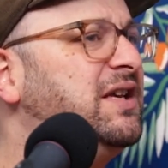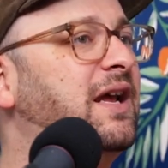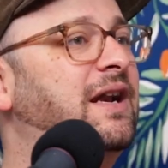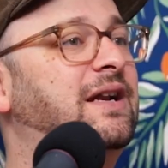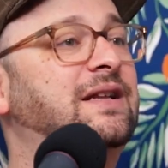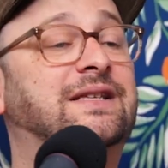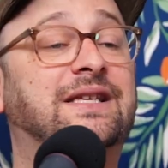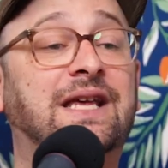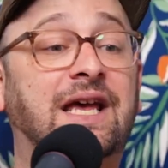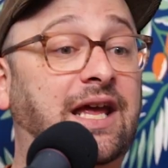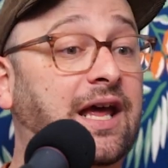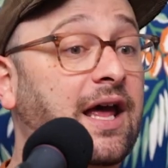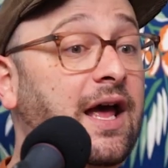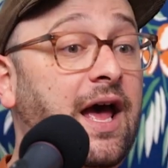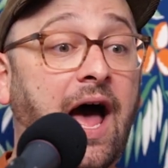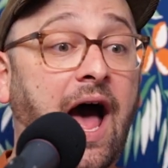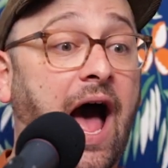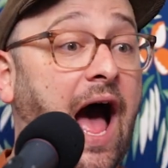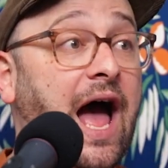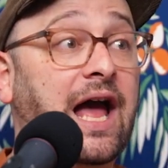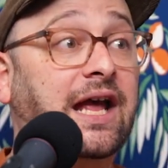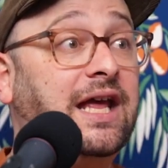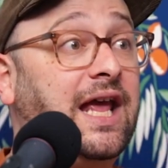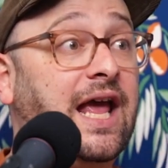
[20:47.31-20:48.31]
And it's like,
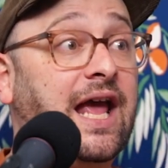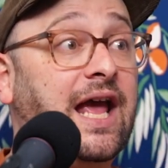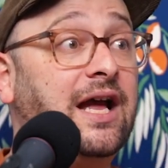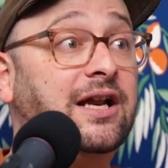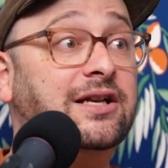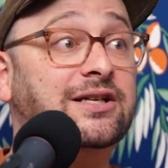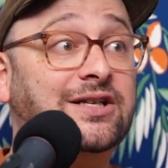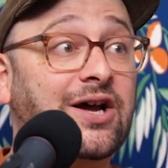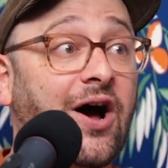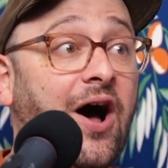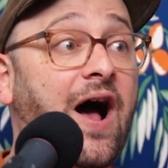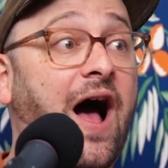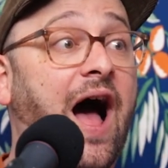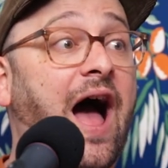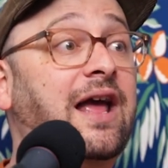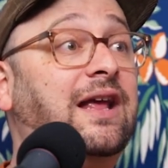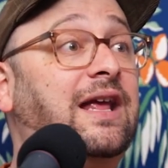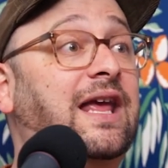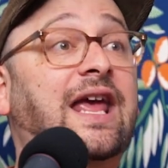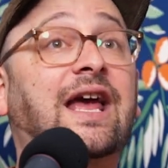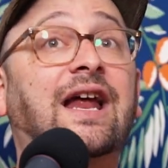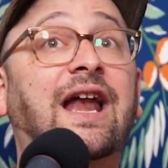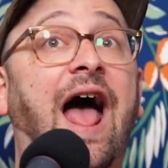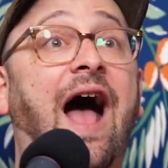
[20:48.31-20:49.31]
I can't
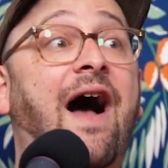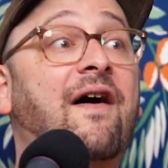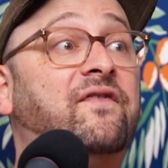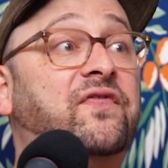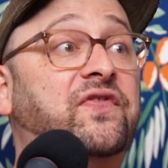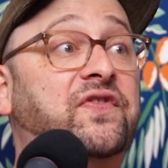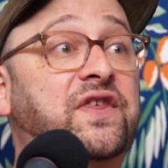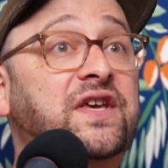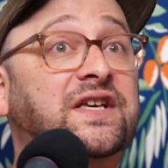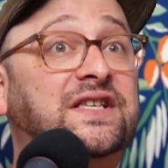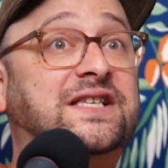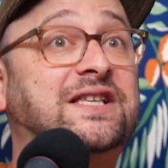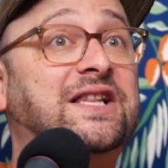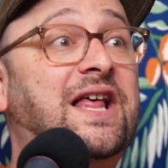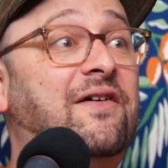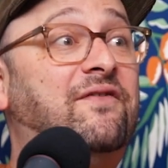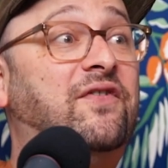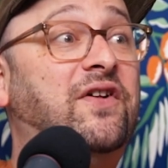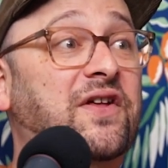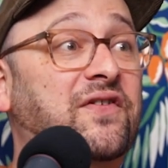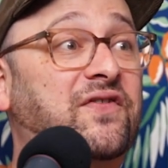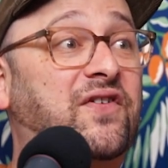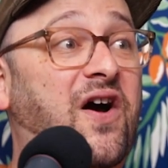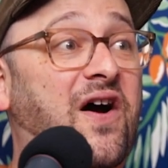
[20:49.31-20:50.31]
have this
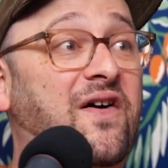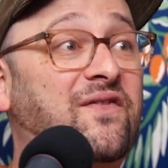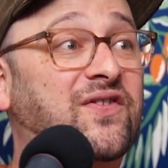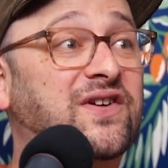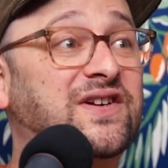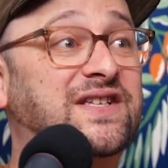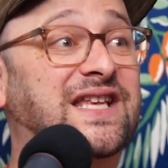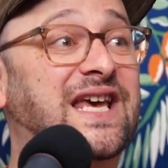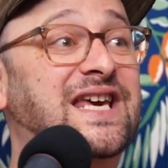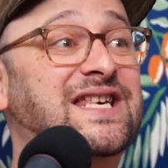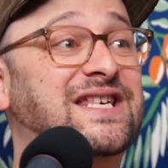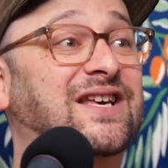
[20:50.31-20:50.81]
level of conversation